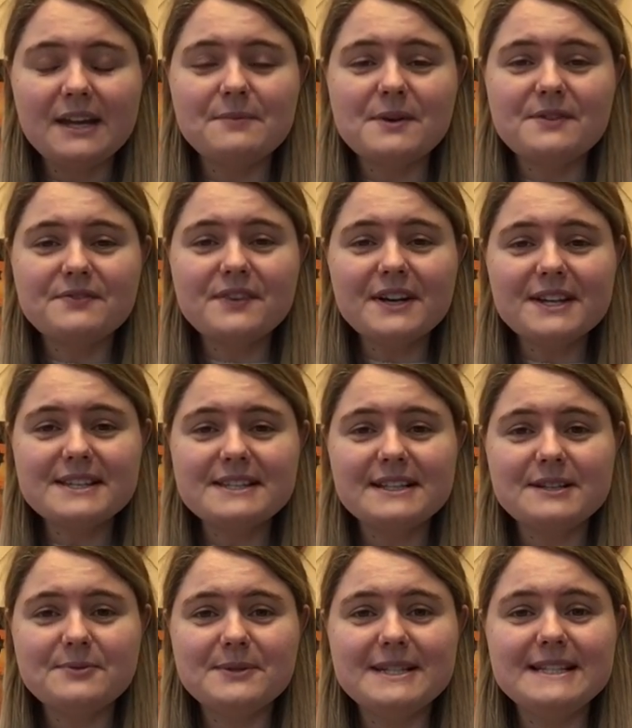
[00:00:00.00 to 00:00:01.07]
Firstly,
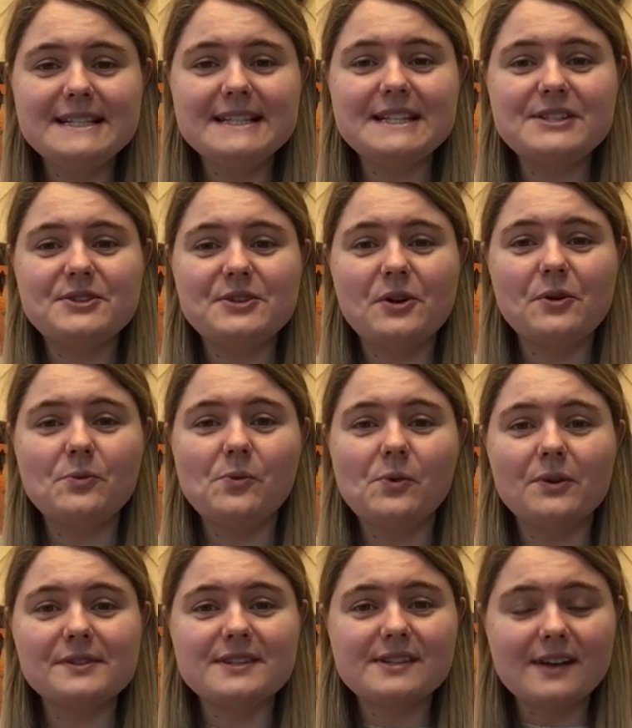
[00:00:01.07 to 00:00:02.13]
we need to know
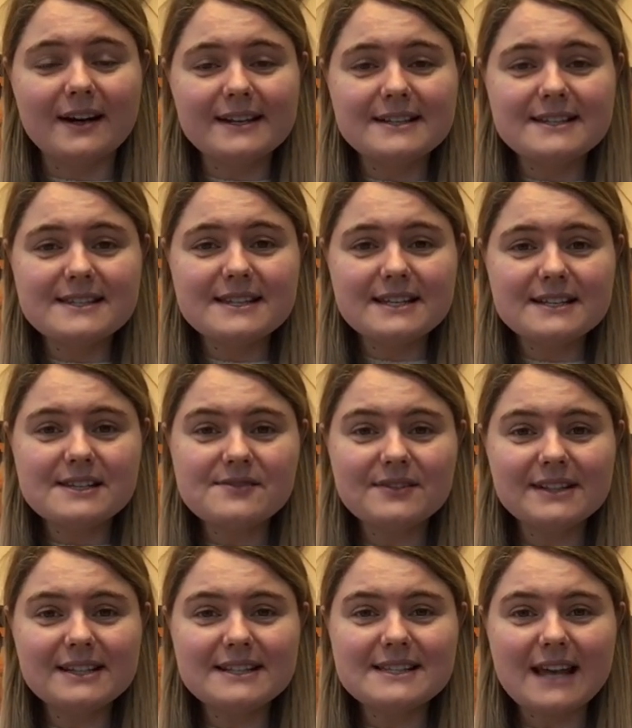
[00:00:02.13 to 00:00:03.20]
what size the interval
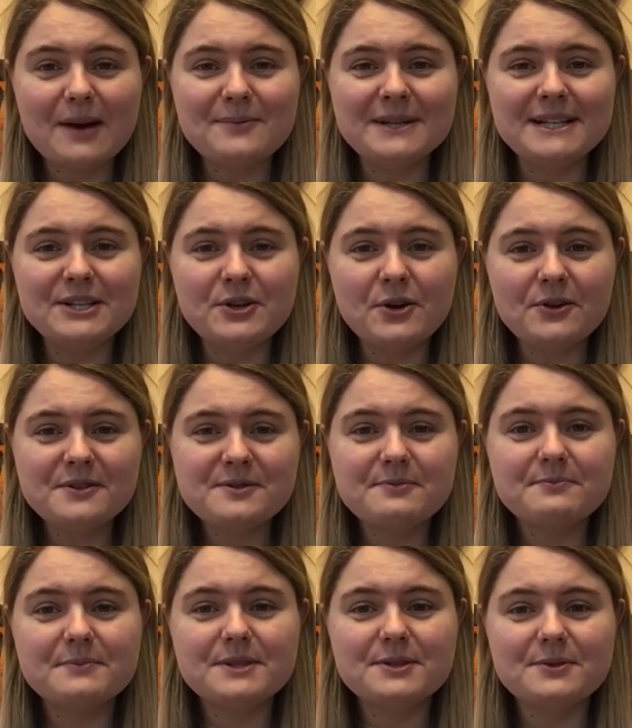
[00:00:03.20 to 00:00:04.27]
is, how many notes
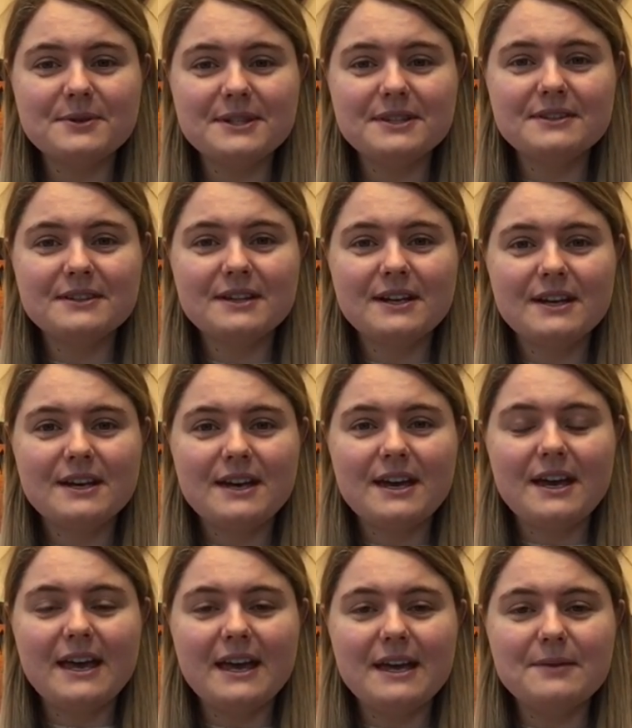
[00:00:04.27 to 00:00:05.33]
between
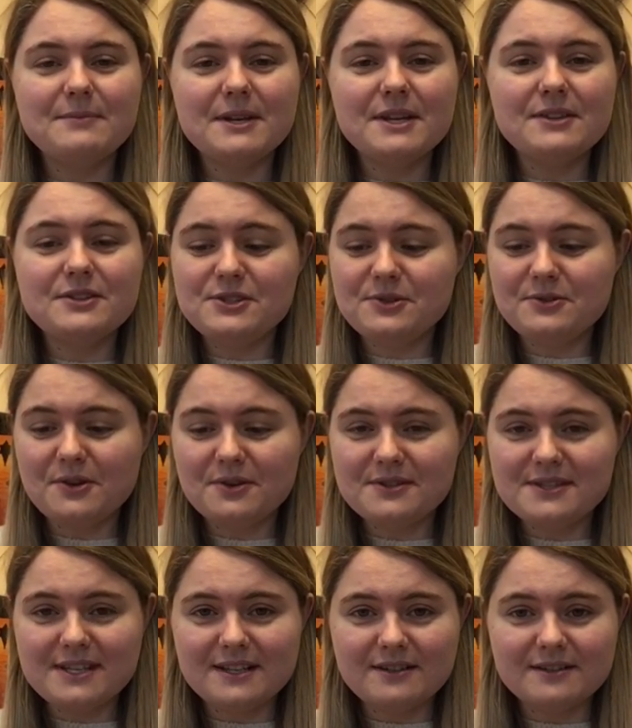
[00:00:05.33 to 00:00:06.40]
the two notes
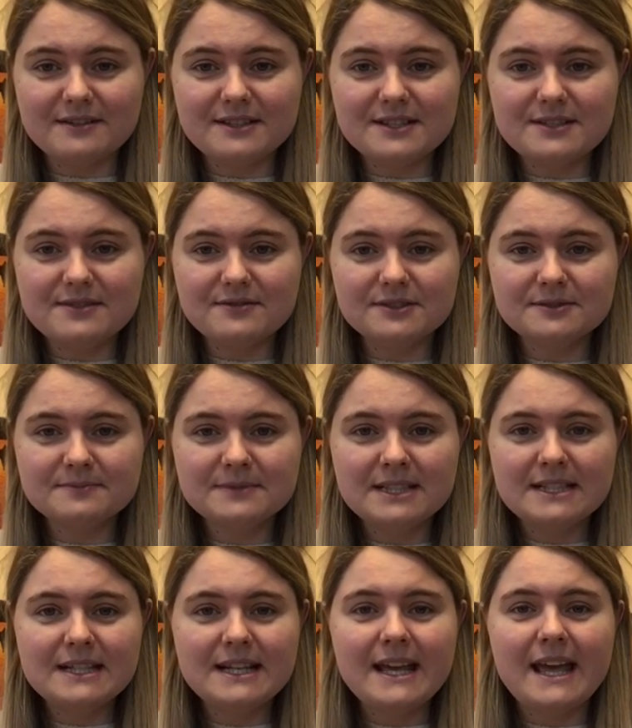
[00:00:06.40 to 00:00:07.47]
in our interval,
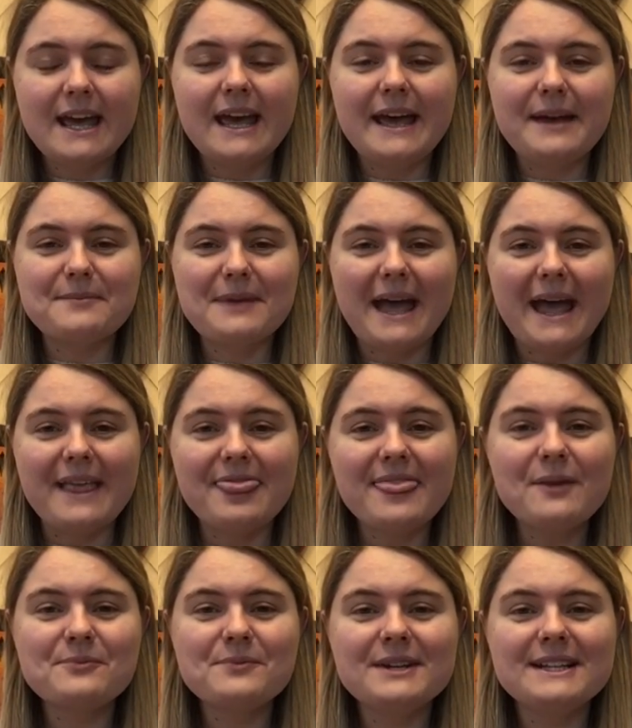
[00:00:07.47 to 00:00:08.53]
and
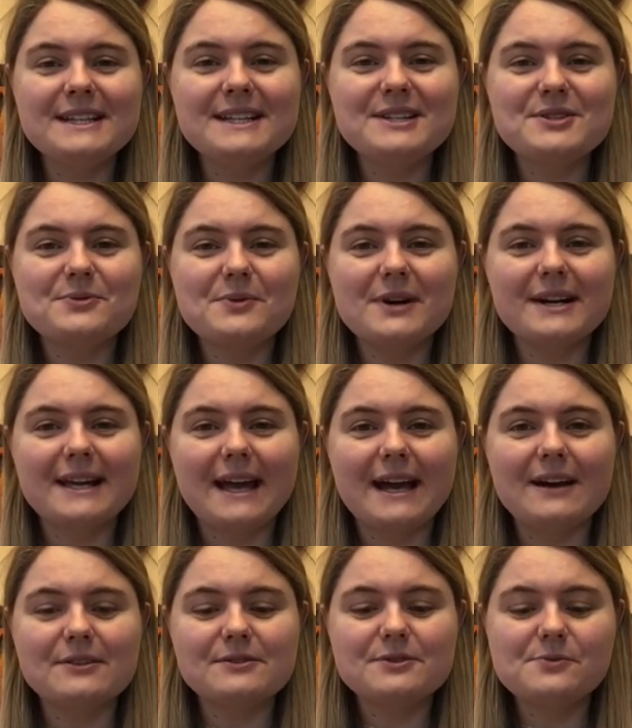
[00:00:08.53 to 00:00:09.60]
then we need to work
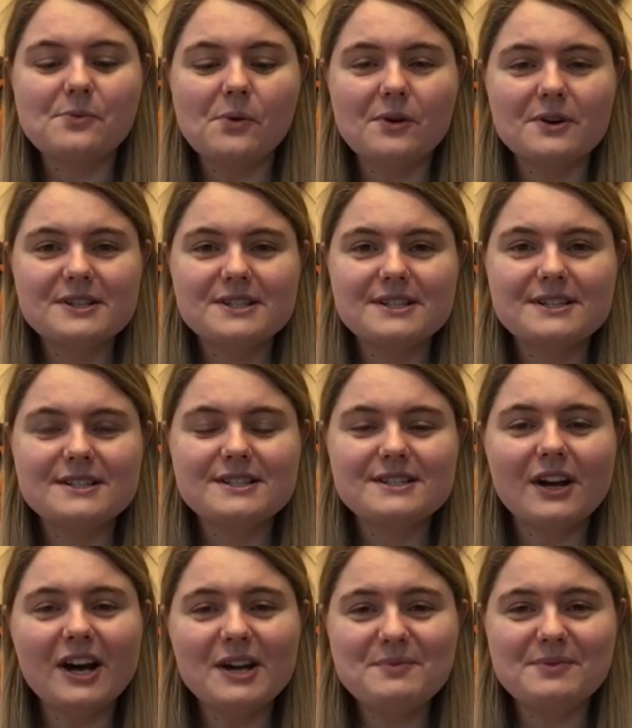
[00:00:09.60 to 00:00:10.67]
out what
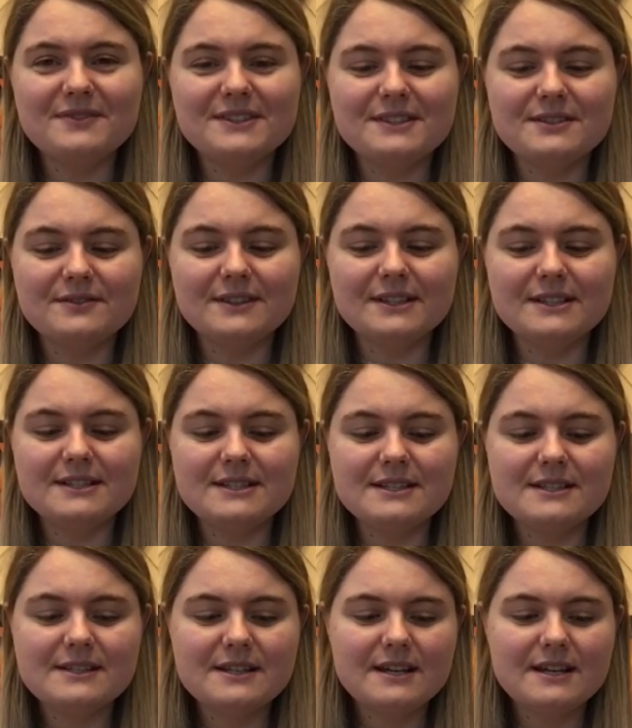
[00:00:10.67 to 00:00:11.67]
type of interval it is.